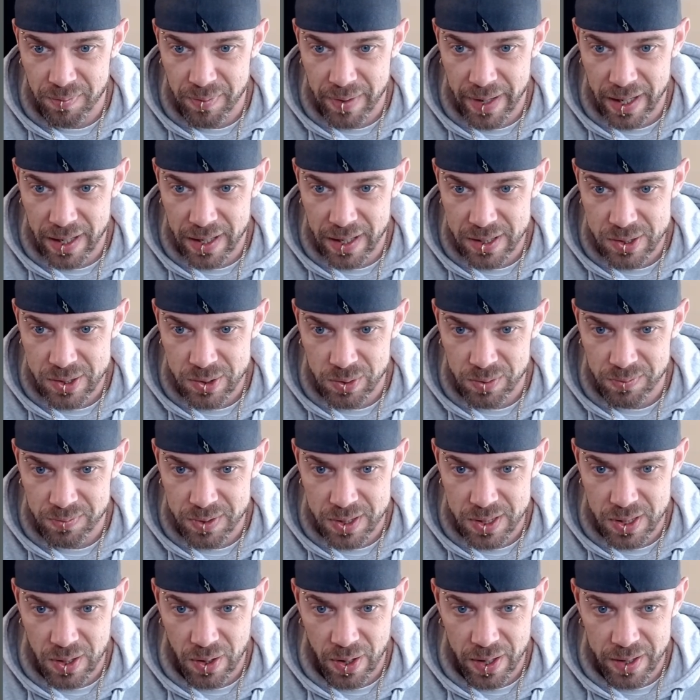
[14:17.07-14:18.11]
They are sort of
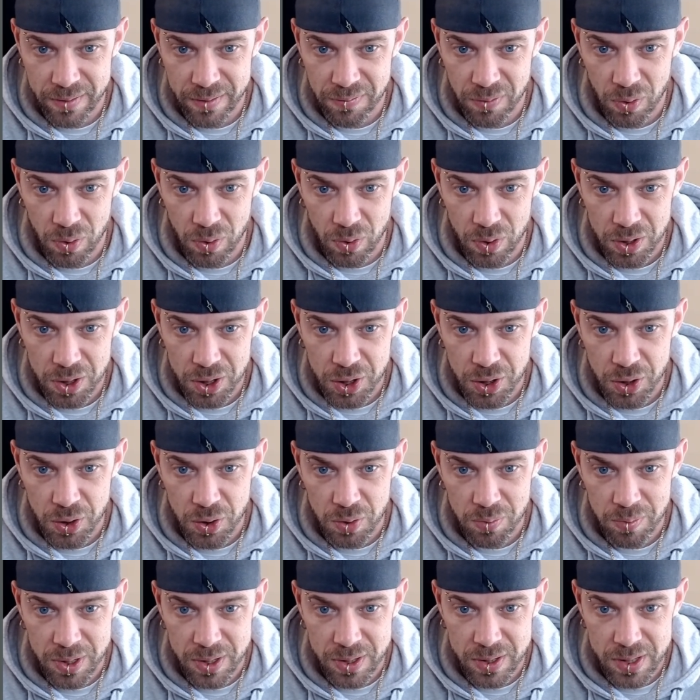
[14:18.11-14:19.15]
designed for
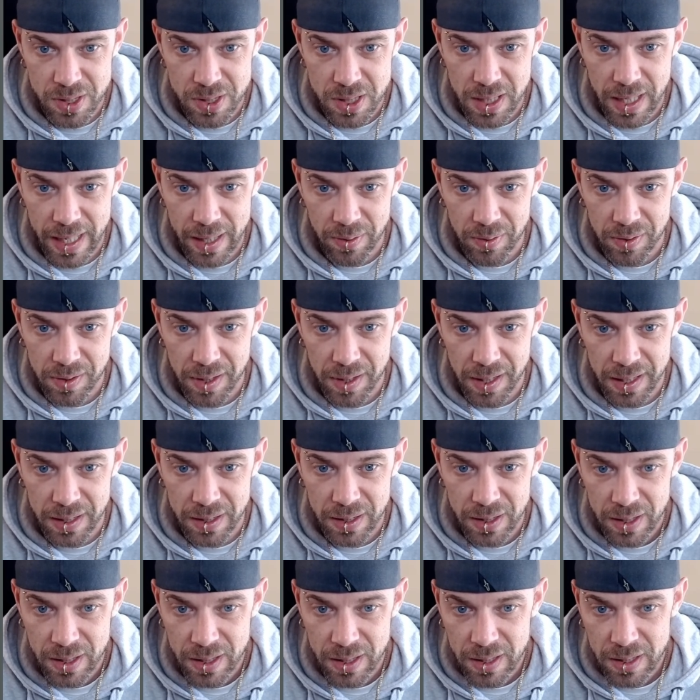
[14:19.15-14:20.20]
human scale thing,
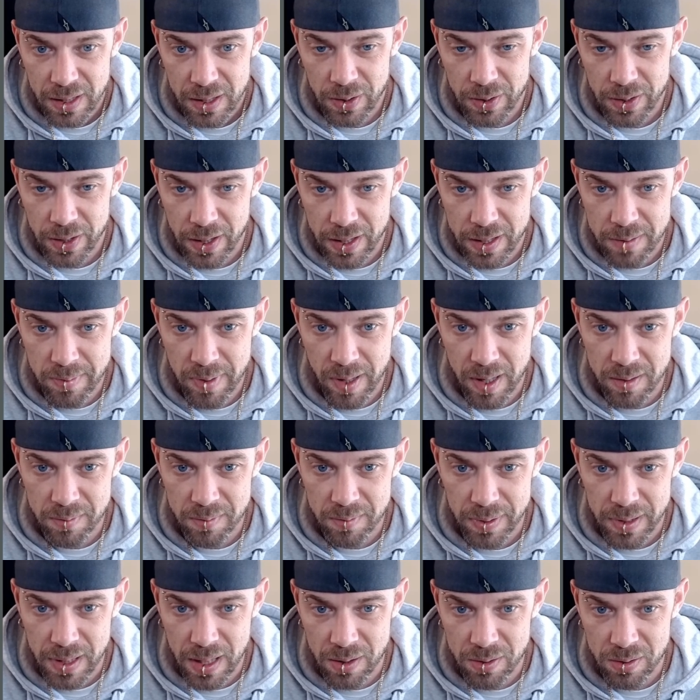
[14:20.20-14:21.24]
although it
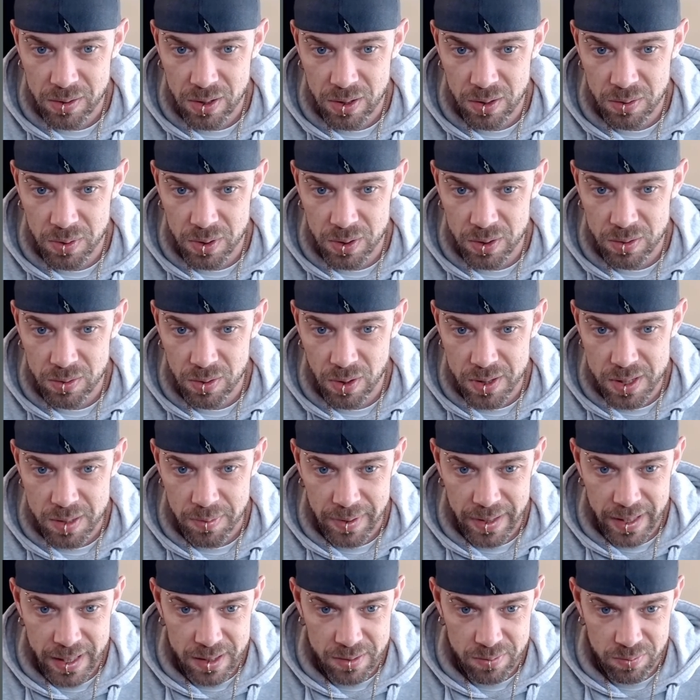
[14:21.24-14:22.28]
might go cool on Grots. I mean,
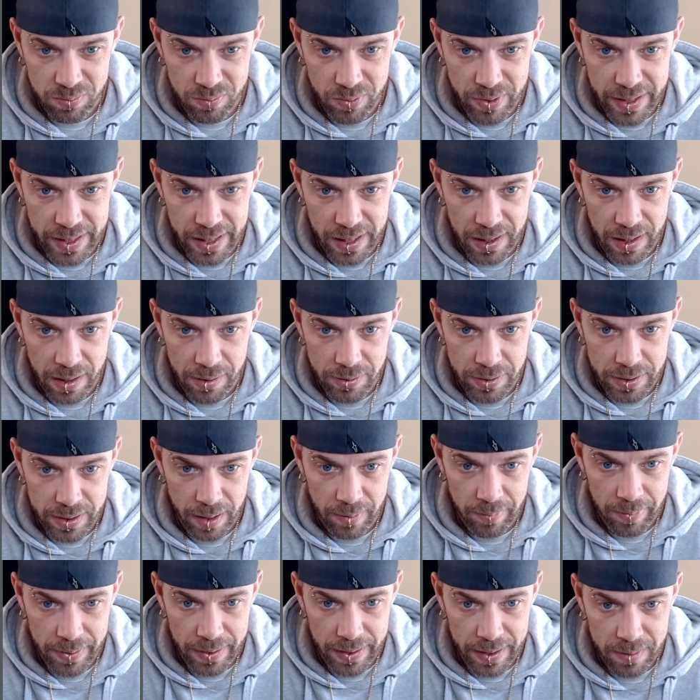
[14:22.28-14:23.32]
he's really loaded
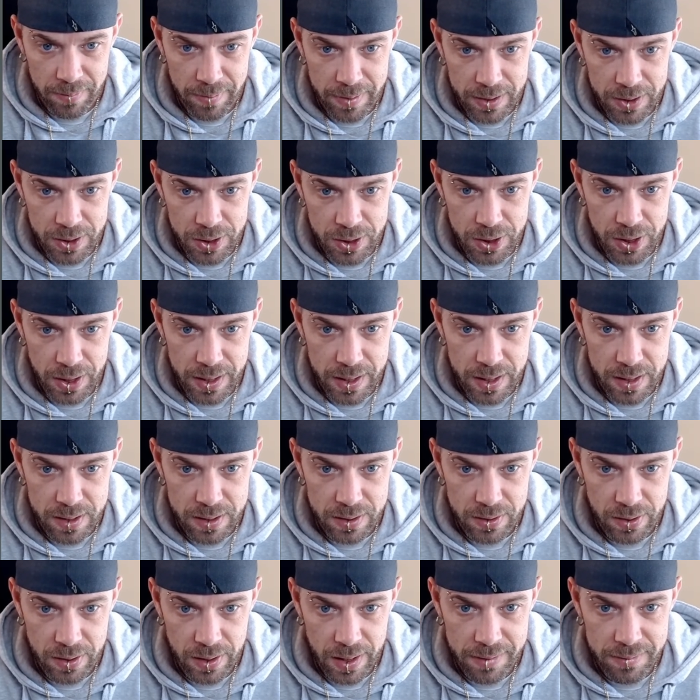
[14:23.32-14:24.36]
up, isn't he? I mean, geez,
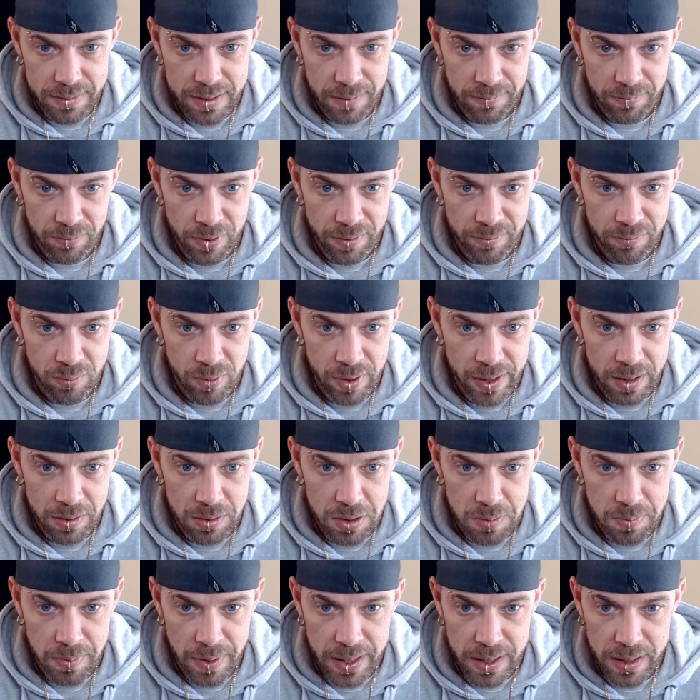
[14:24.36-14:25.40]
gotta leave some for everyone
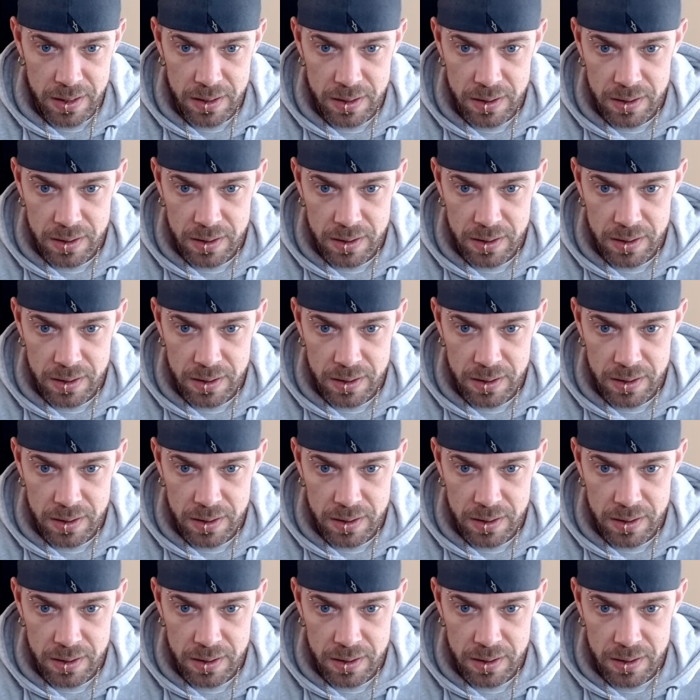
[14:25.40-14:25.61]
else, mate.